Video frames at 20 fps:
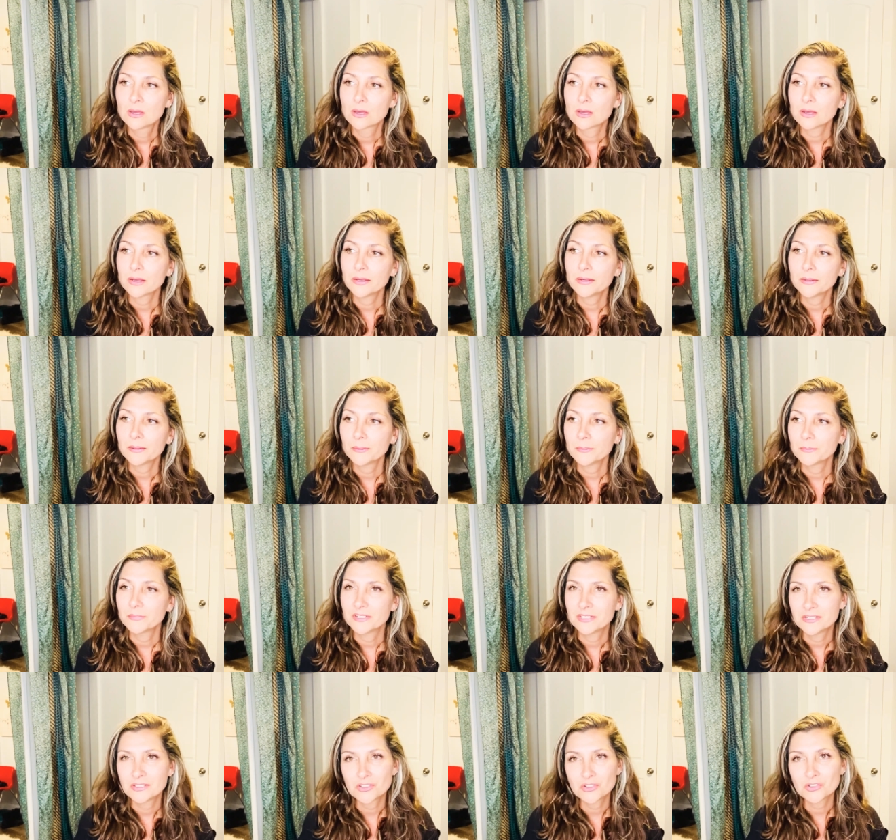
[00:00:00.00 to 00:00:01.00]

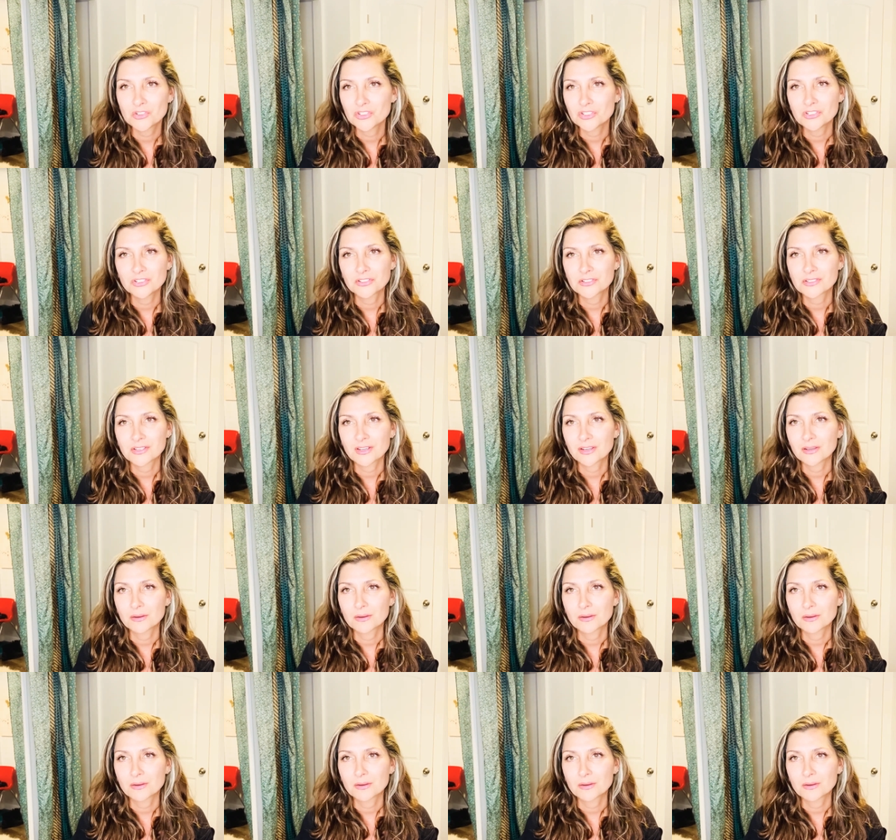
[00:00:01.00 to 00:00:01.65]
And it's usually just like a